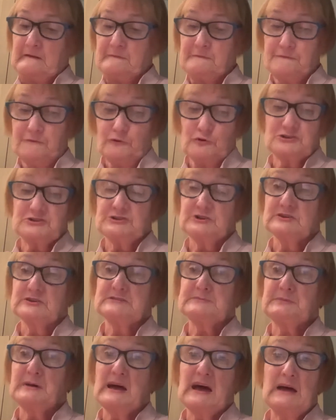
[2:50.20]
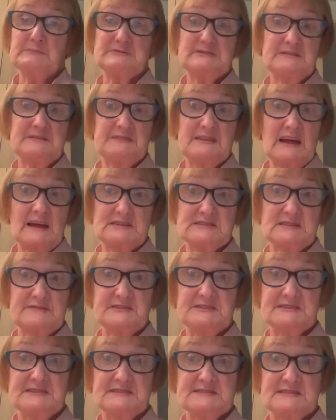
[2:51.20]
Photos perhaps of the
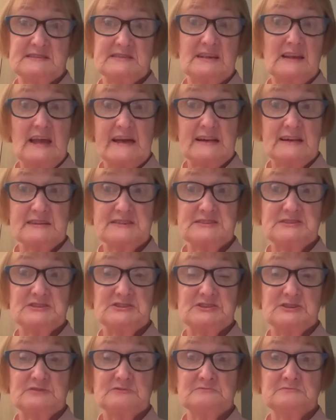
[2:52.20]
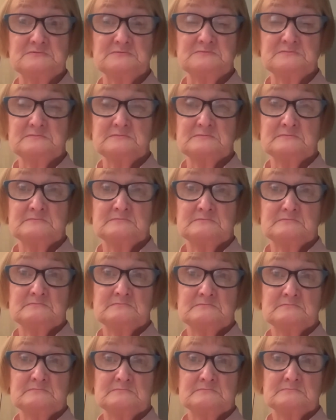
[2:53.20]
activities that you're likely to do,
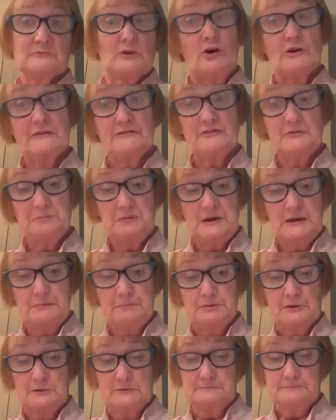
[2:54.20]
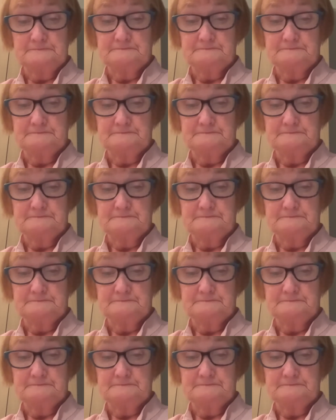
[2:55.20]
or of the people.